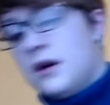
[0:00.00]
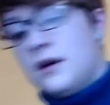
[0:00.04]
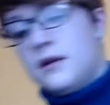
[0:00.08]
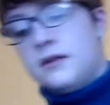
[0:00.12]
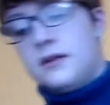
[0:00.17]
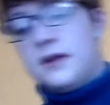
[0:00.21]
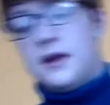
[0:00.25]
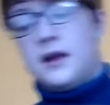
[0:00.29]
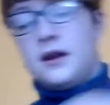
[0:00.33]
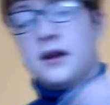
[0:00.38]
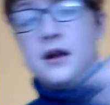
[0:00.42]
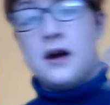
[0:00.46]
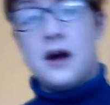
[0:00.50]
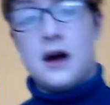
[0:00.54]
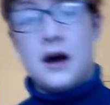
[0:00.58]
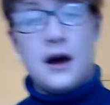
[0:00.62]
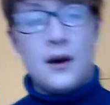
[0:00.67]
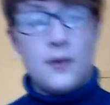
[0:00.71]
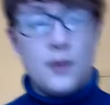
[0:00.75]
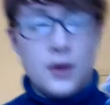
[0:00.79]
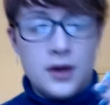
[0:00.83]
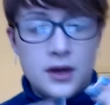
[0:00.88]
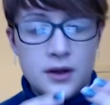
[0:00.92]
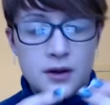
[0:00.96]
Then
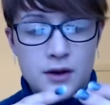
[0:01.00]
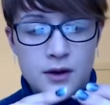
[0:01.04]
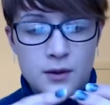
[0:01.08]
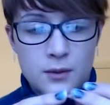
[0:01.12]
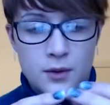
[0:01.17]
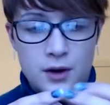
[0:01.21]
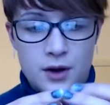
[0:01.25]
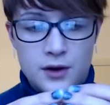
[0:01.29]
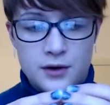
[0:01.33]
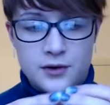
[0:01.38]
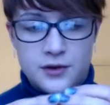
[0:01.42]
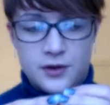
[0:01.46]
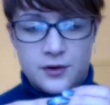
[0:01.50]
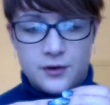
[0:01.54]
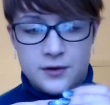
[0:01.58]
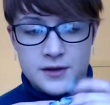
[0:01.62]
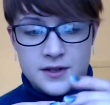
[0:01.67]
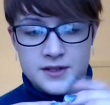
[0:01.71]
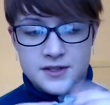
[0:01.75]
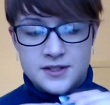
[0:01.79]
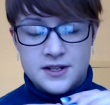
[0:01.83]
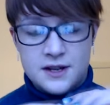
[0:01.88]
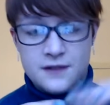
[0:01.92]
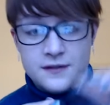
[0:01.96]
what you're gonna want to do,
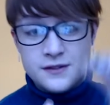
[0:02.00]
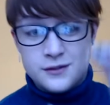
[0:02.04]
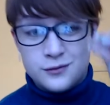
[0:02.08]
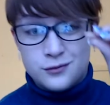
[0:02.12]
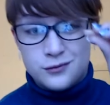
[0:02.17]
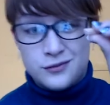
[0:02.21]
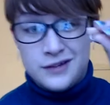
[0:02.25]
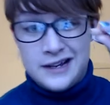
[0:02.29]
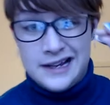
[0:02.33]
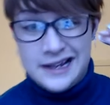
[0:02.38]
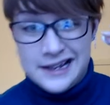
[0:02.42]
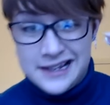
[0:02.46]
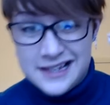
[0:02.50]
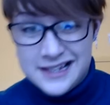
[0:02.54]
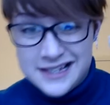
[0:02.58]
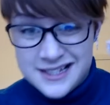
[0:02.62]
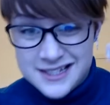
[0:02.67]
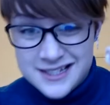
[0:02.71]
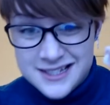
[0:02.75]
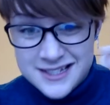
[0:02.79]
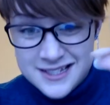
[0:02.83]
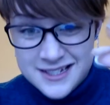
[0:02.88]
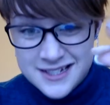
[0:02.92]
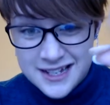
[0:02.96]
this stuff's really
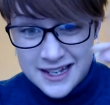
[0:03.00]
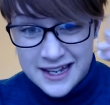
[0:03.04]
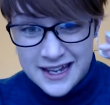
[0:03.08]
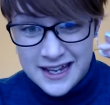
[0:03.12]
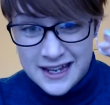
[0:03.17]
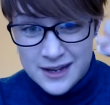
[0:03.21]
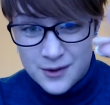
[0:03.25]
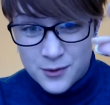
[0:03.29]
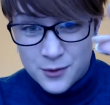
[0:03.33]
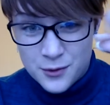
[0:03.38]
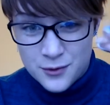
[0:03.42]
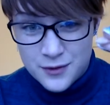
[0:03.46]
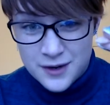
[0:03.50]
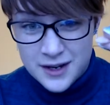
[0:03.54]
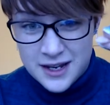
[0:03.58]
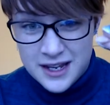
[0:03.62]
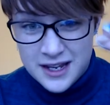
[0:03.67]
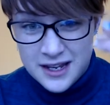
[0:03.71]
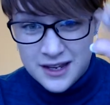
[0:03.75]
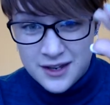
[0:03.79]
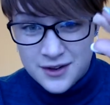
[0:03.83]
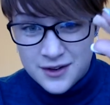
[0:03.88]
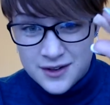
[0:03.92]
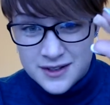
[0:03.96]
sticky
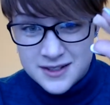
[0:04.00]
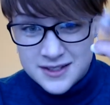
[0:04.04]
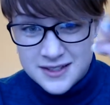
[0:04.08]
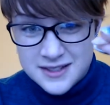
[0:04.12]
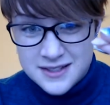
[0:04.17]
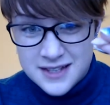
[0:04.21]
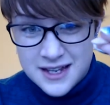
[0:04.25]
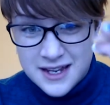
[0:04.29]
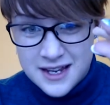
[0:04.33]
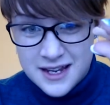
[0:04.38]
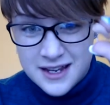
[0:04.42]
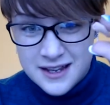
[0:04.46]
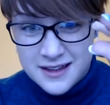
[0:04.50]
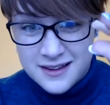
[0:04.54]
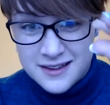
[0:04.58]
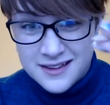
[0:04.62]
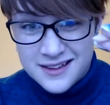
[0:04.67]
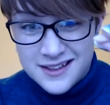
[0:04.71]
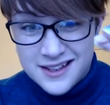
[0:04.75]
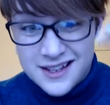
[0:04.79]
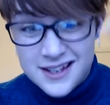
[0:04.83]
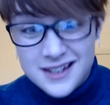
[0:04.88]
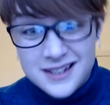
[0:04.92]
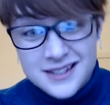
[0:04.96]
already, you can see.
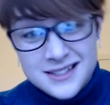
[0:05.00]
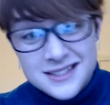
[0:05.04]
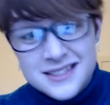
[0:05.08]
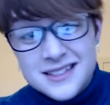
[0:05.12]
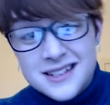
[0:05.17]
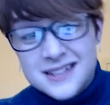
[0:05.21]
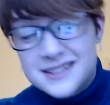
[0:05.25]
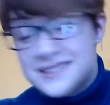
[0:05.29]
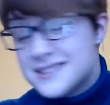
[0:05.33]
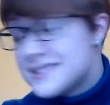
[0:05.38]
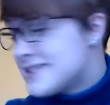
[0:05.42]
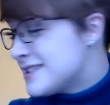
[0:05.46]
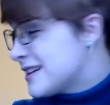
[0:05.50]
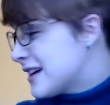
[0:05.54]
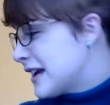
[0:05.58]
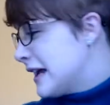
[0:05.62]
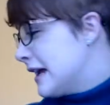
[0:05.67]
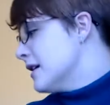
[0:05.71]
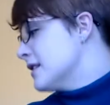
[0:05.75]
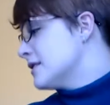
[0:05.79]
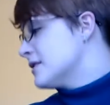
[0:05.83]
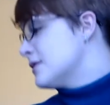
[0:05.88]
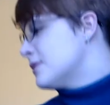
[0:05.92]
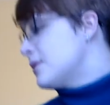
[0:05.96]
It's sticky.
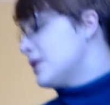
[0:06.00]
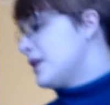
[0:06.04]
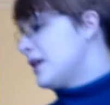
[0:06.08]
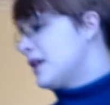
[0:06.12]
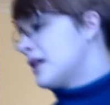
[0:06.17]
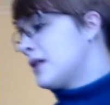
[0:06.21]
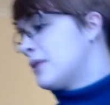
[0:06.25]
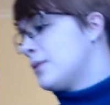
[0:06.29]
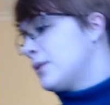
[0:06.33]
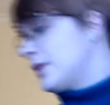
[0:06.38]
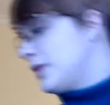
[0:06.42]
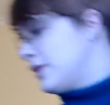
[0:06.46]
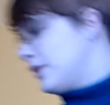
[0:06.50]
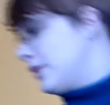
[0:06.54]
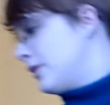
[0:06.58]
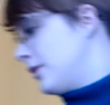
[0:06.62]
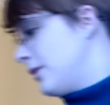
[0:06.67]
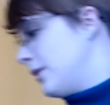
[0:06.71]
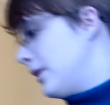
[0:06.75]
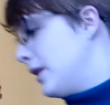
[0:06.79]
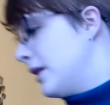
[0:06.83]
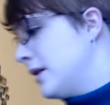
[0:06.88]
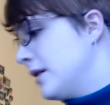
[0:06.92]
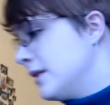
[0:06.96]
So what you're going to want to do
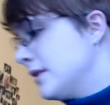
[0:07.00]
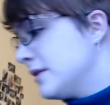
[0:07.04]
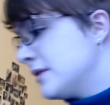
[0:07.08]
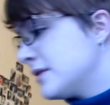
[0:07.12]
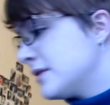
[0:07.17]
is